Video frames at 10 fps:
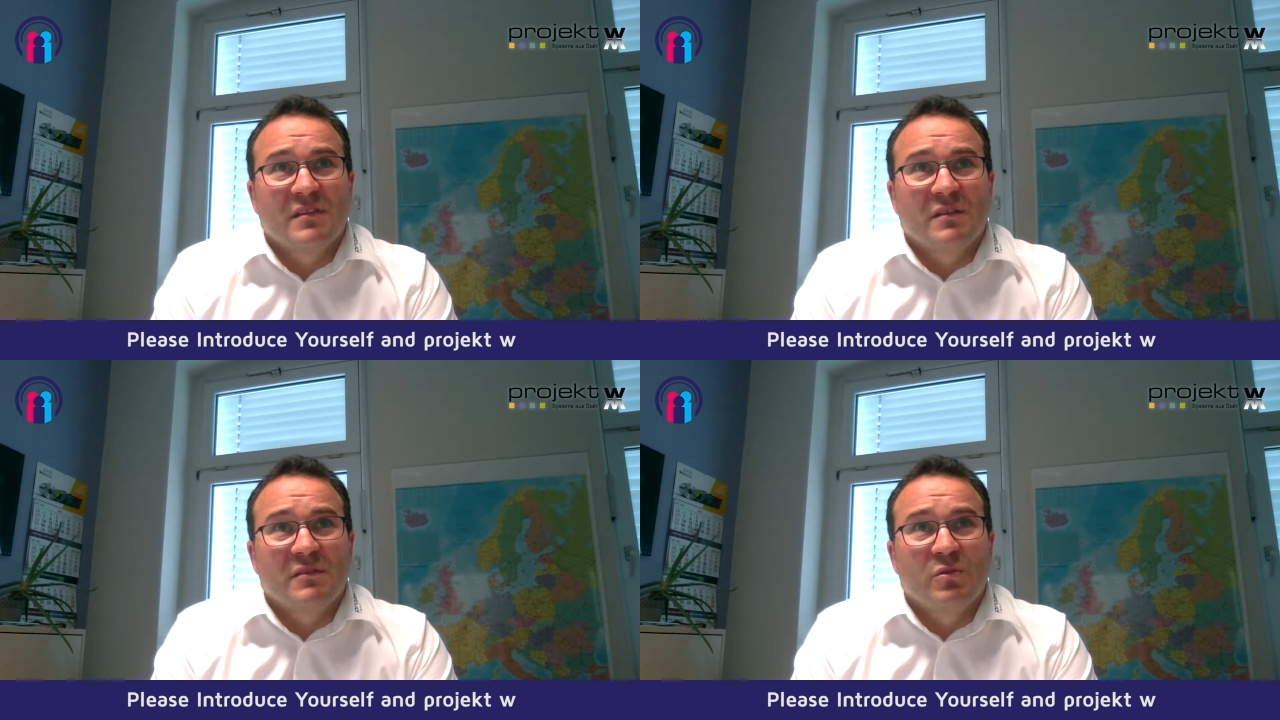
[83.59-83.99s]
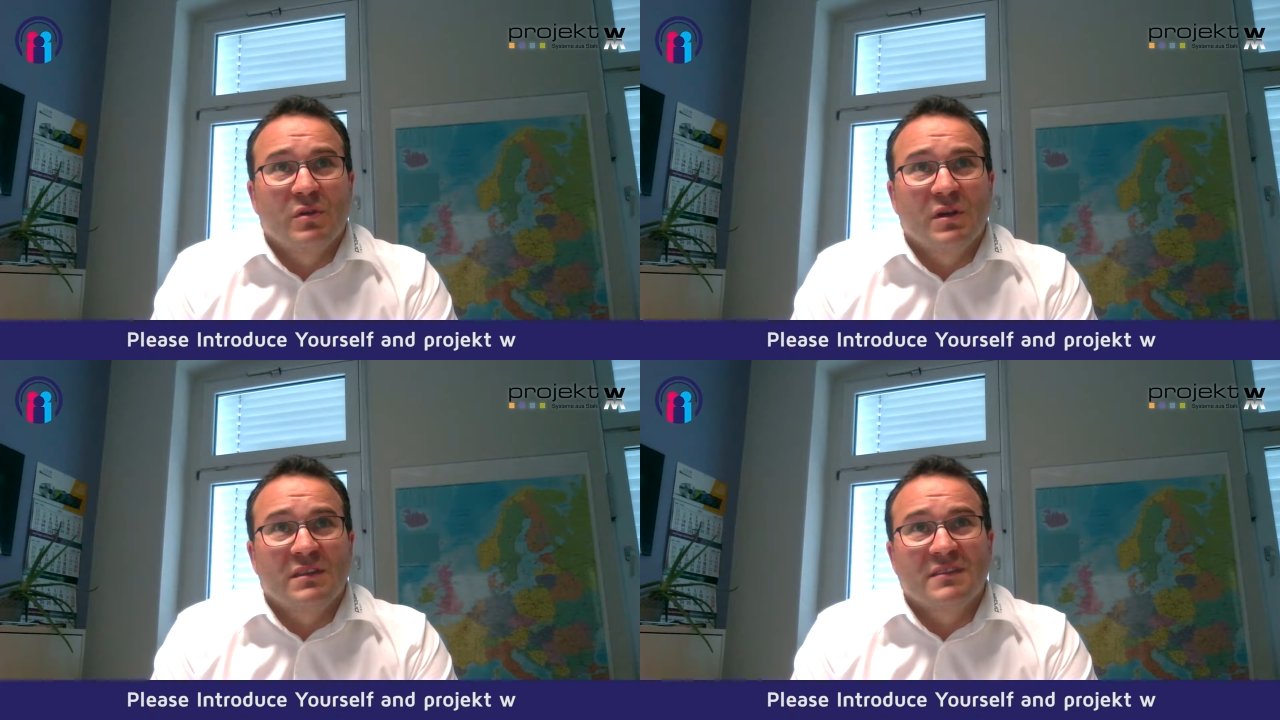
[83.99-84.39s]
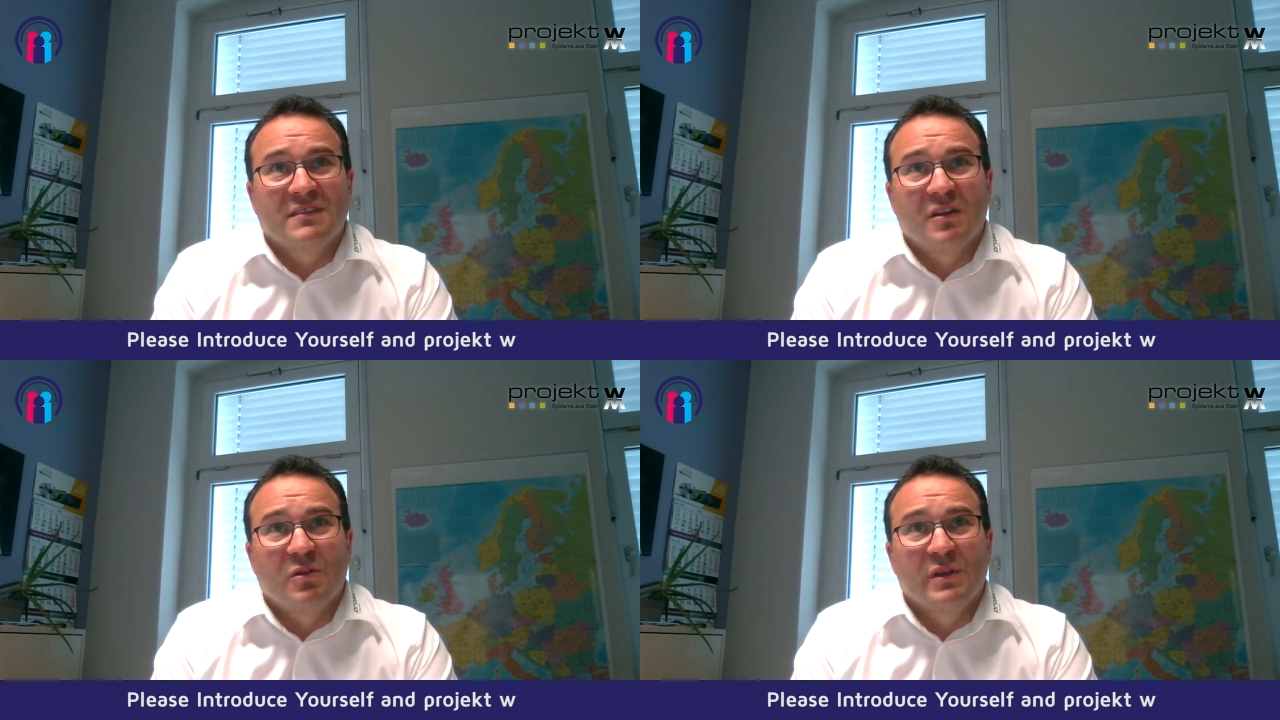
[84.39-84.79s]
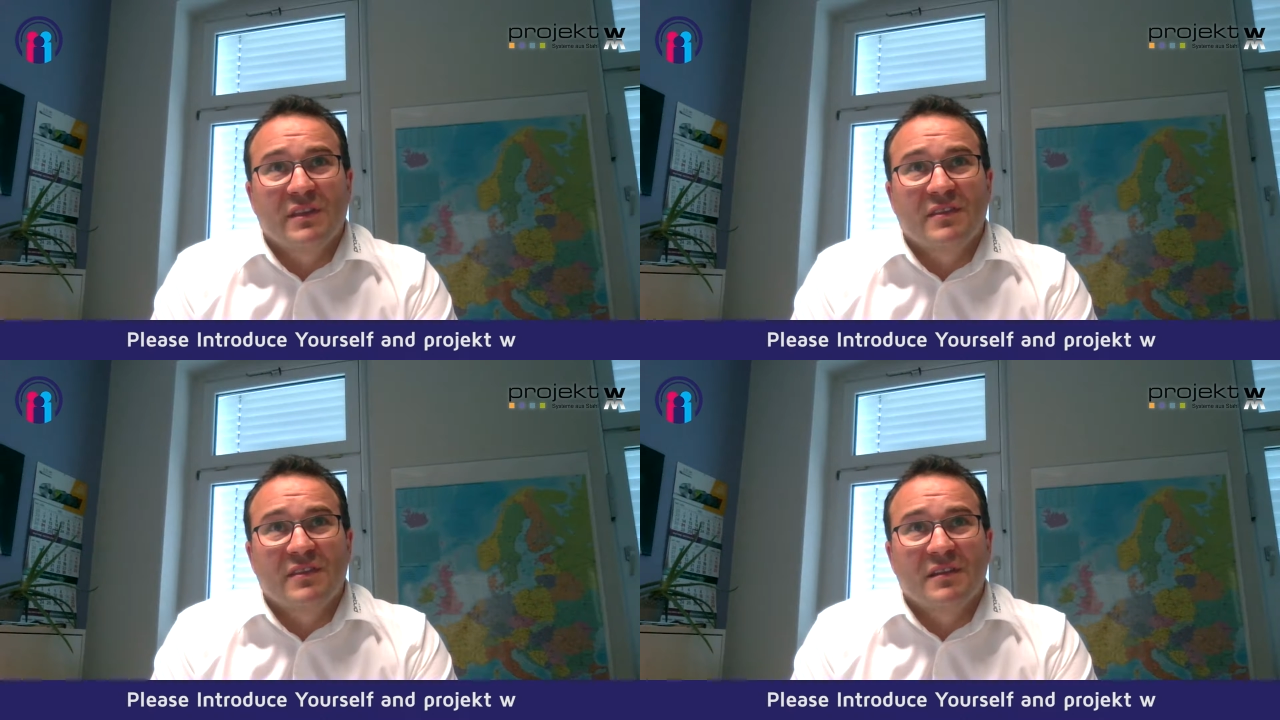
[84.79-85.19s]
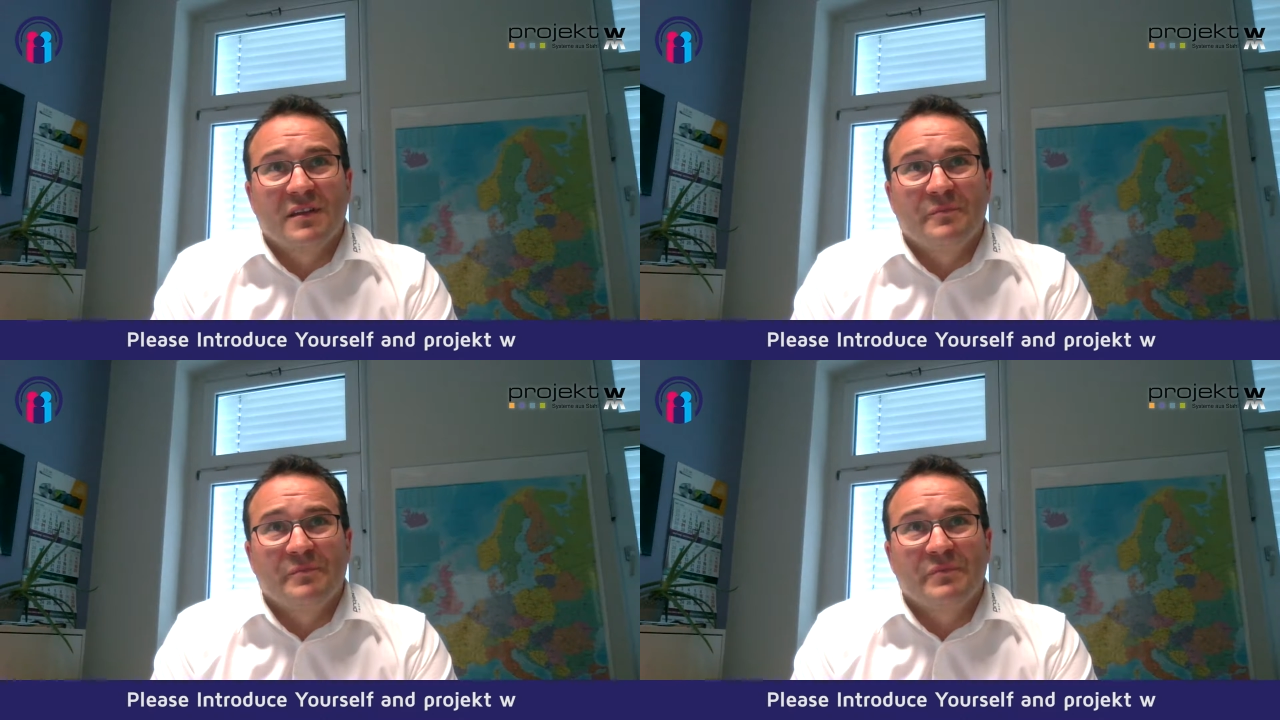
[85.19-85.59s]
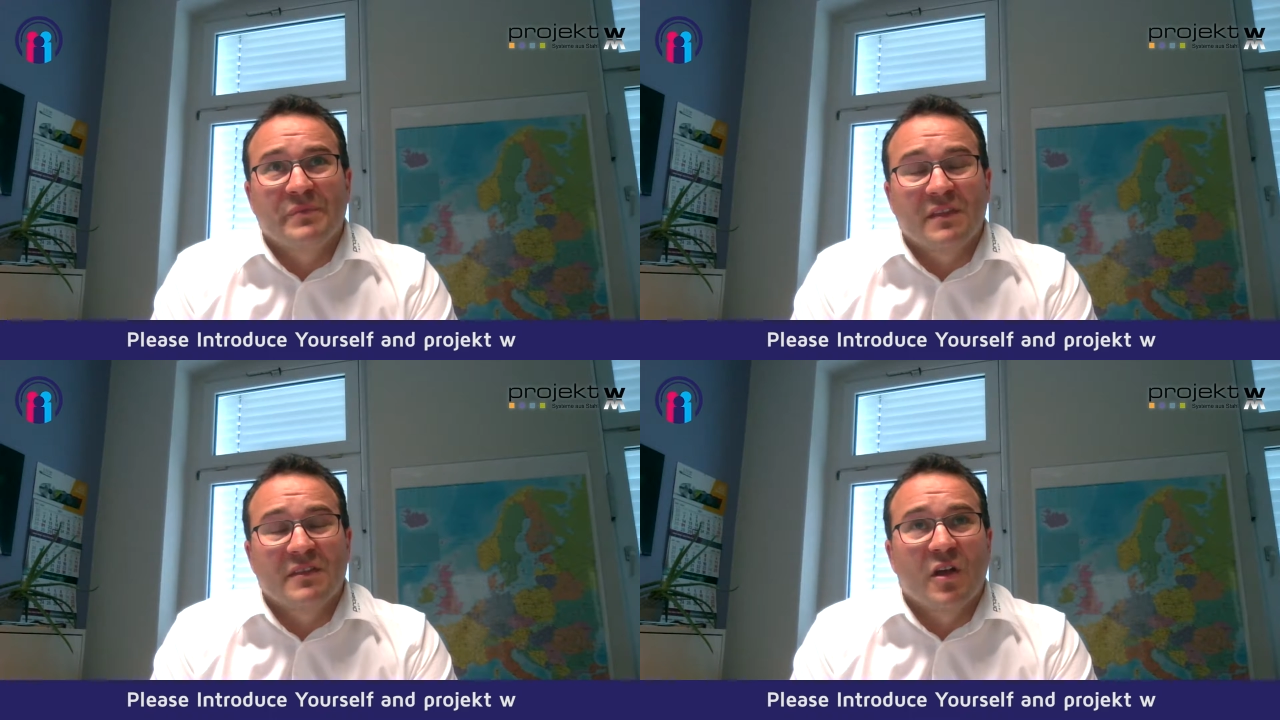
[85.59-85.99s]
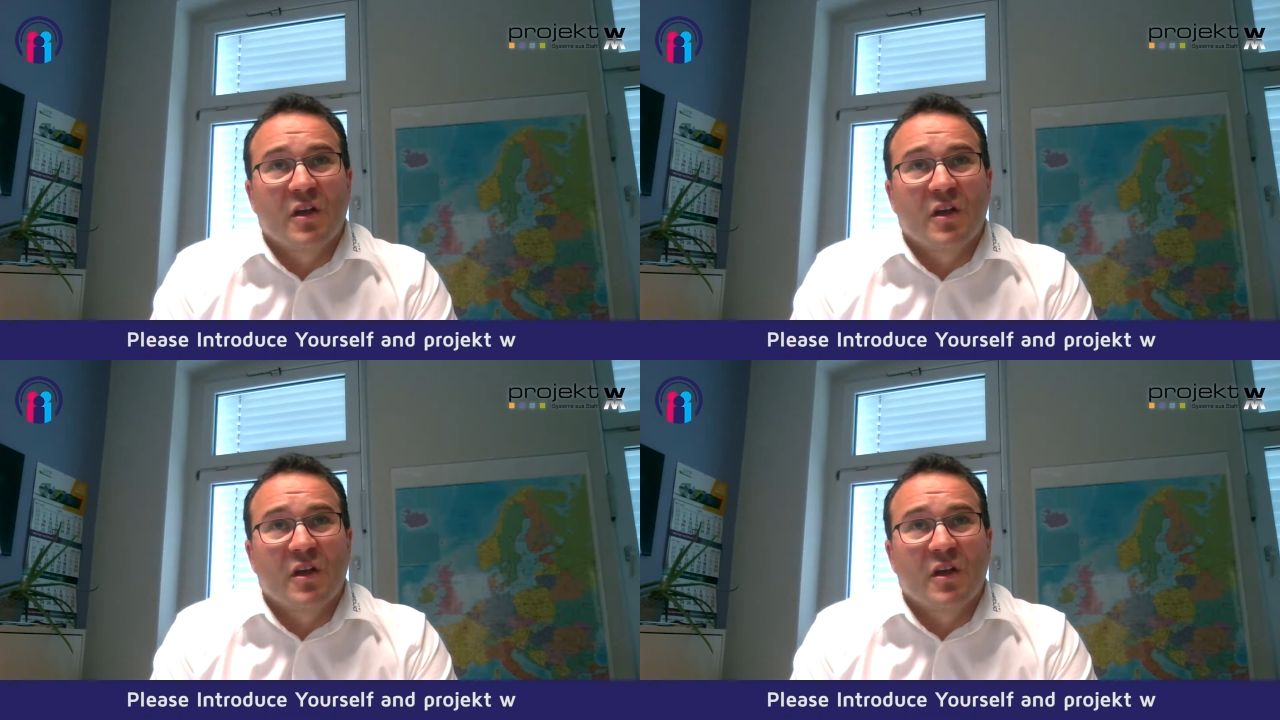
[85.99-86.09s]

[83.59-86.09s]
No, it is always this